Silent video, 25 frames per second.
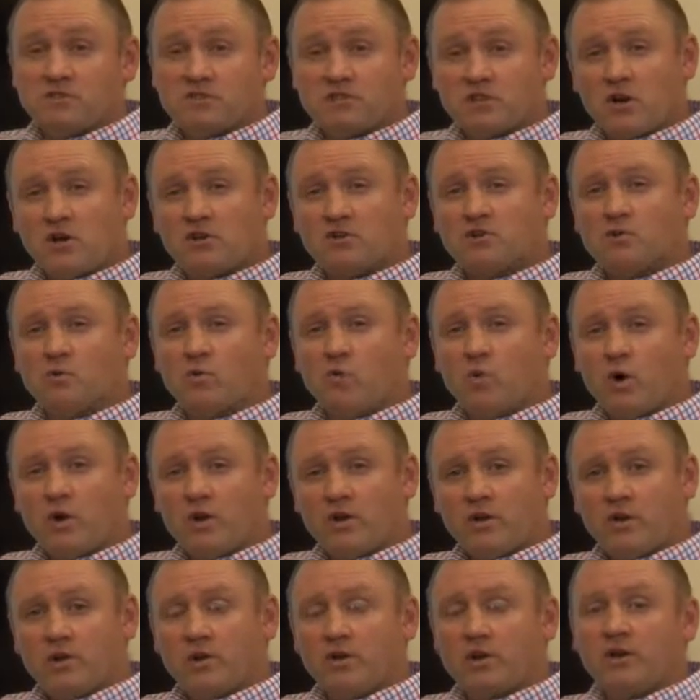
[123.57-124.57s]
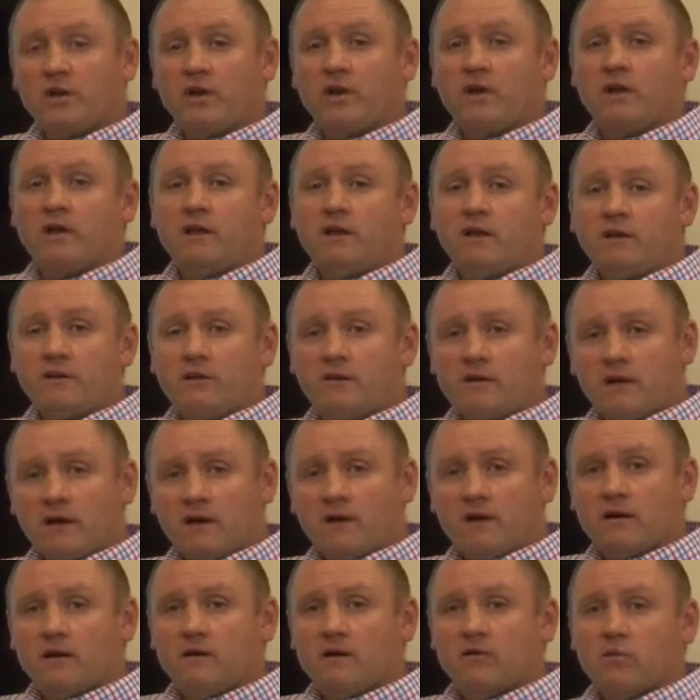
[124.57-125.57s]
and start to wonder,
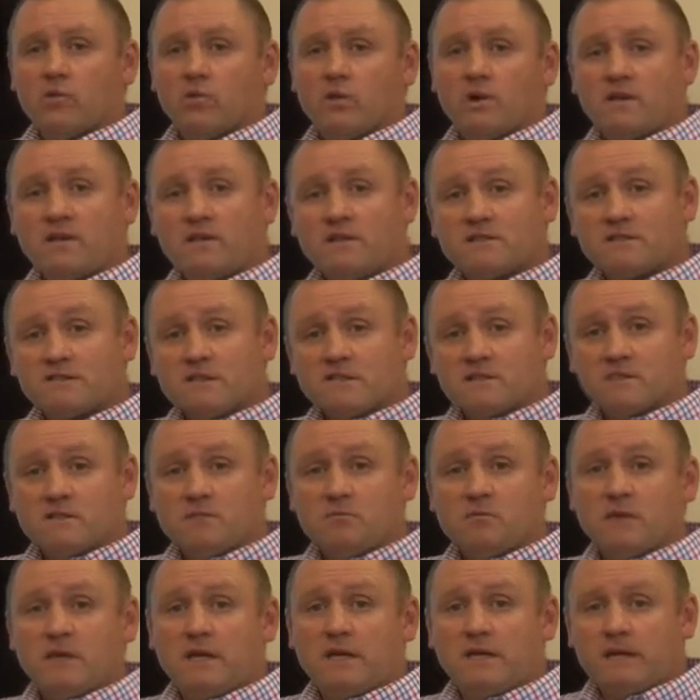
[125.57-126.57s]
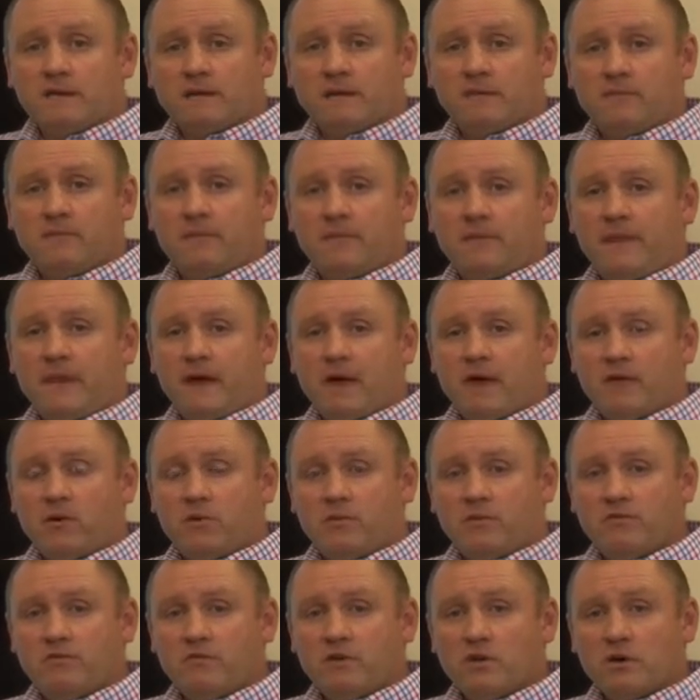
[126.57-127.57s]
what does this mean now
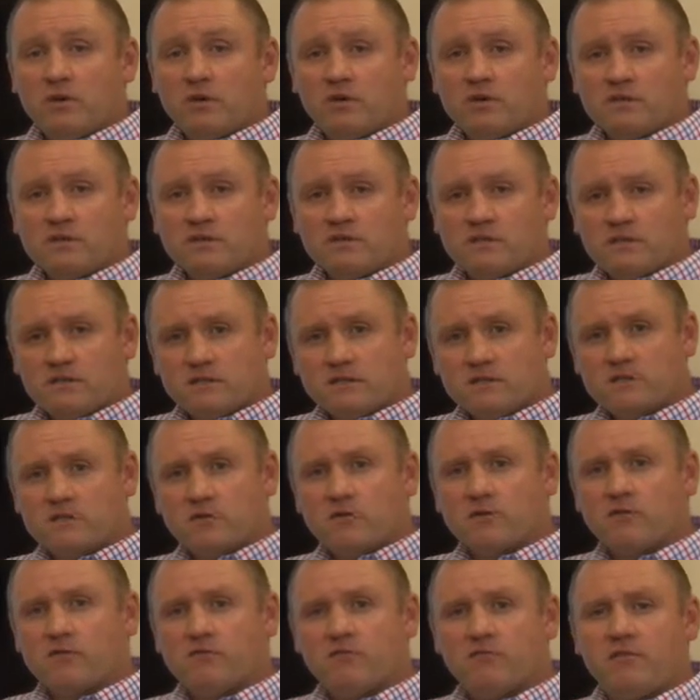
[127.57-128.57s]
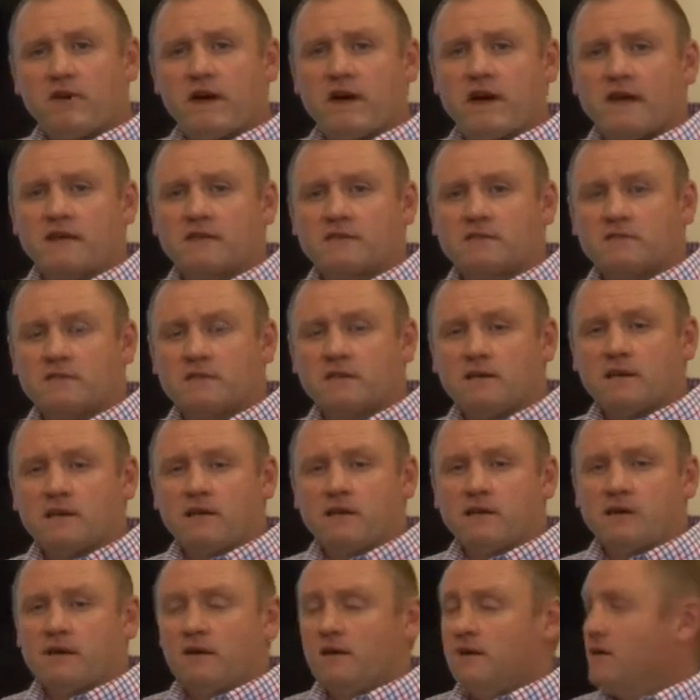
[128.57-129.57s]
that we've noticed these certain facts?
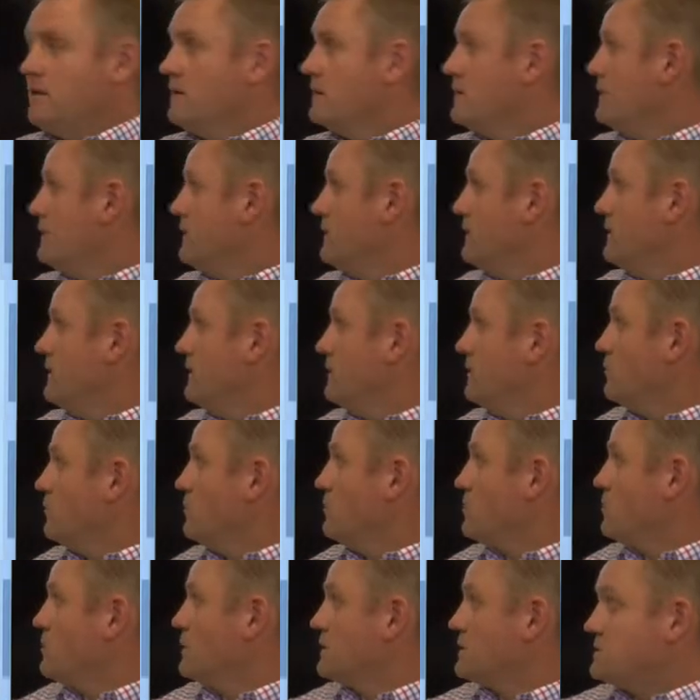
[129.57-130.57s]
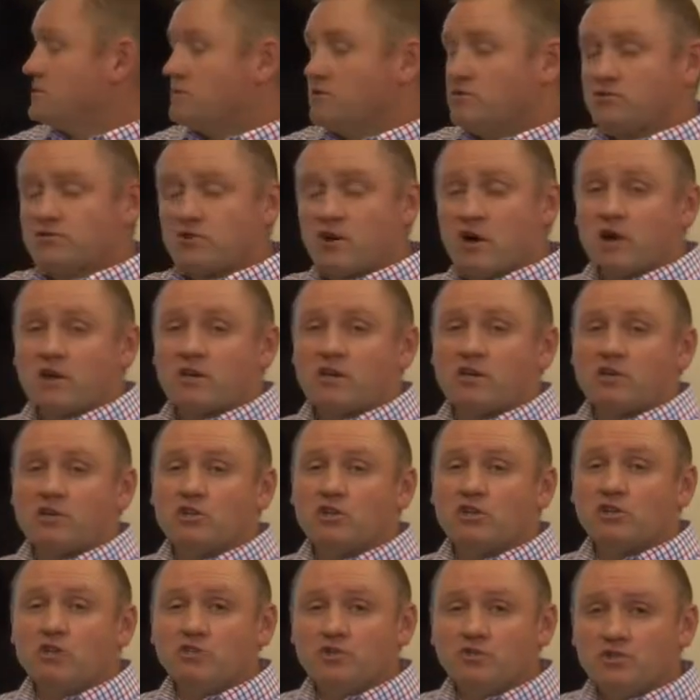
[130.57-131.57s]
Then we want to draw
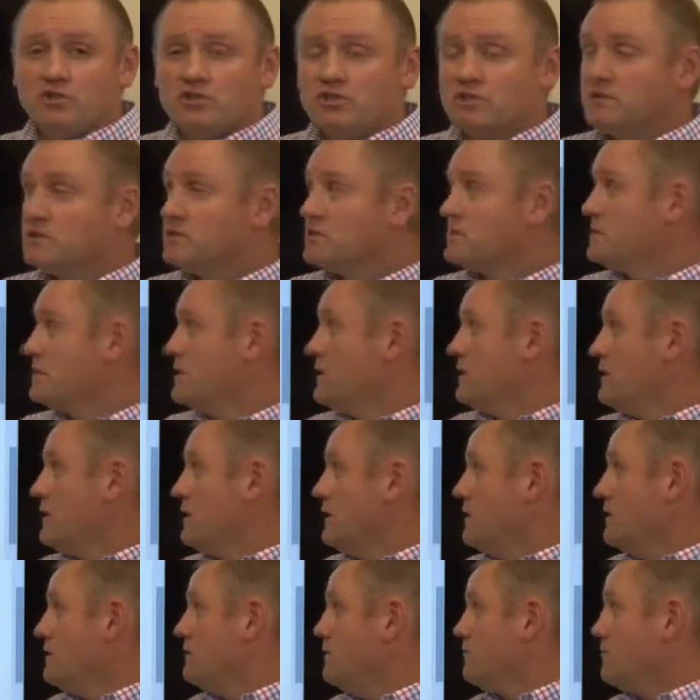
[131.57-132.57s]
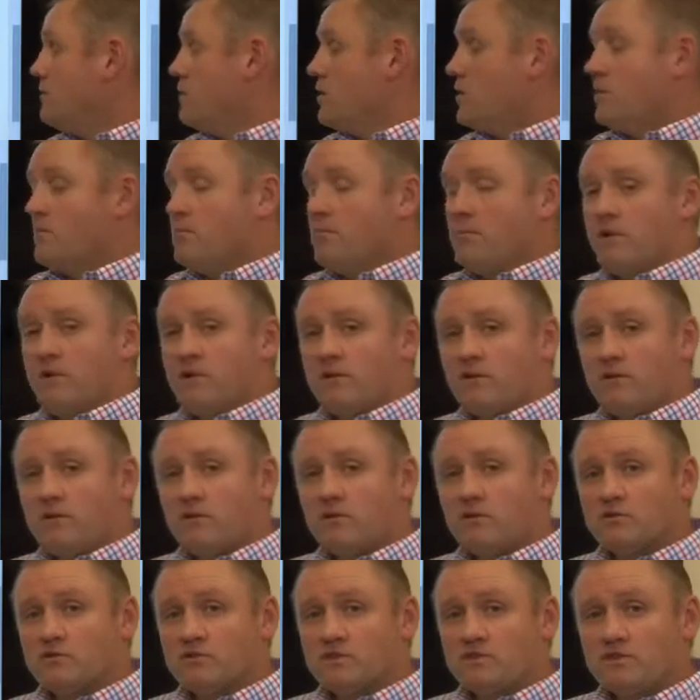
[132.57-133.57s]
conclusions from
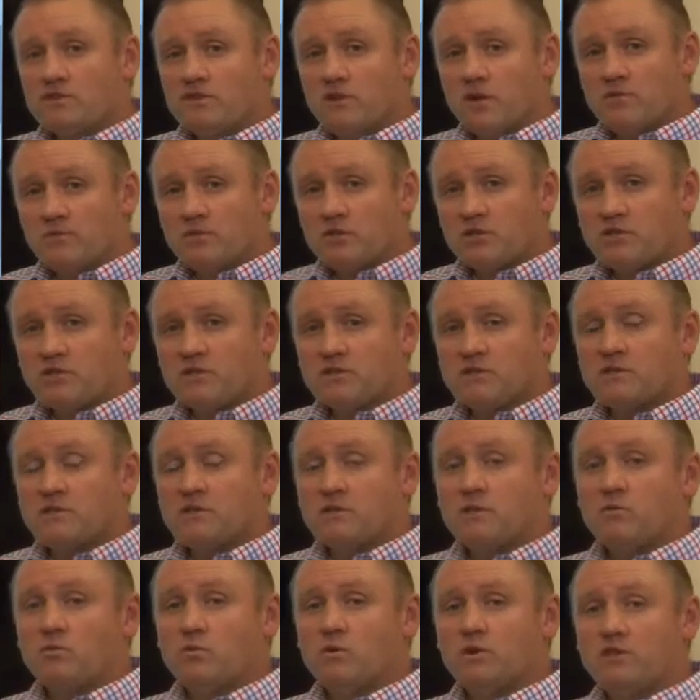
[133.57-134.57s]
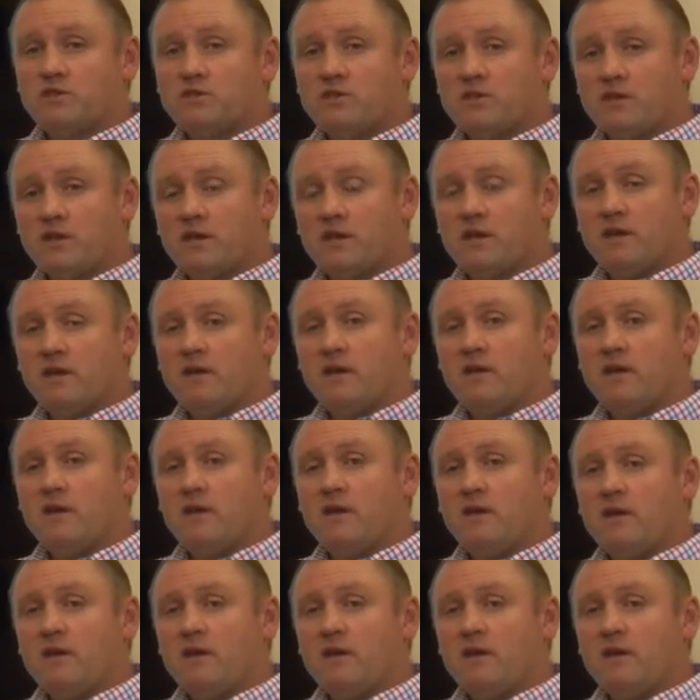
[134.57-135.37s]
those assumptions, which then